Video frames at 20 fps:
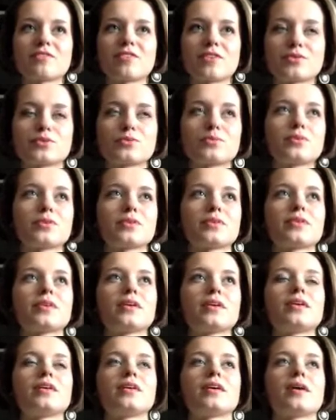vulnerable
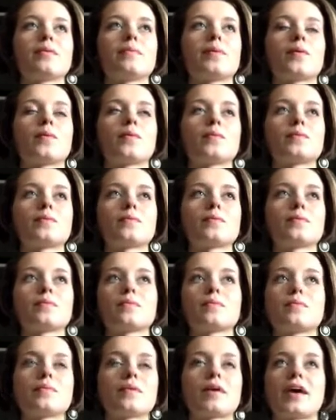about
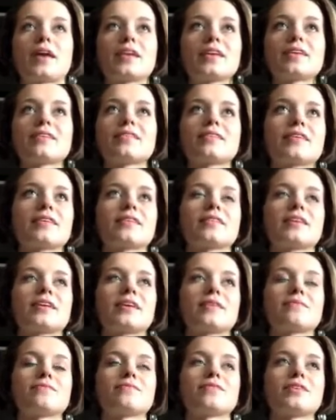anything that
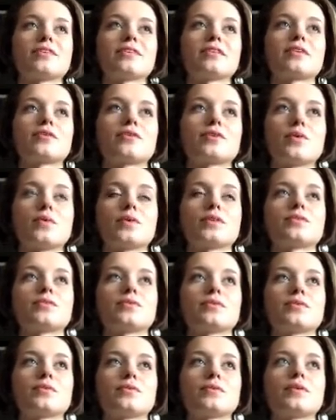I'm feeling or going
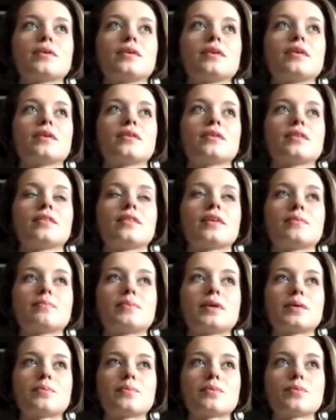through, then
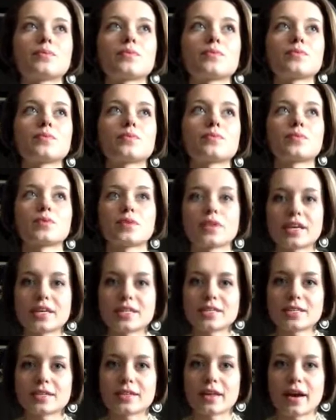people relate
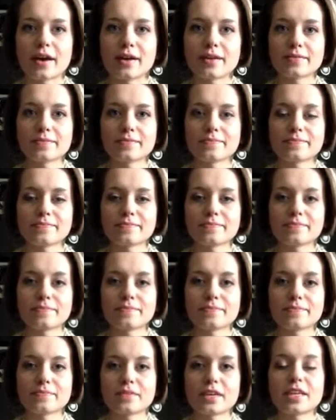to that.
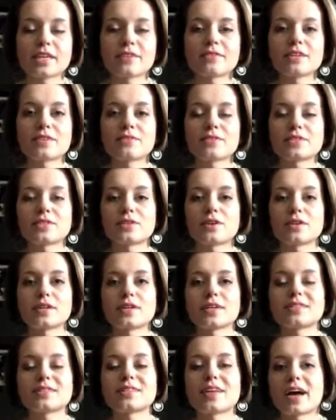And even if it's not
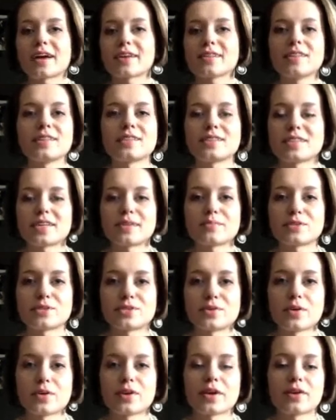exactly the same
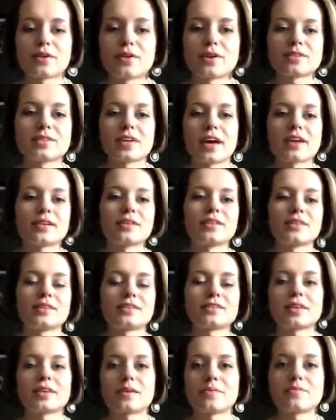story or exactly the
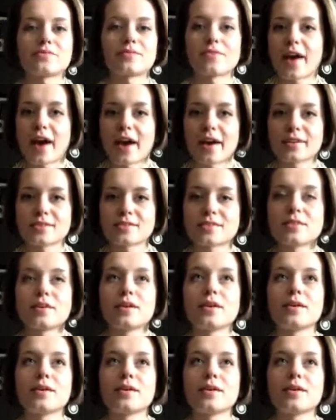same facts,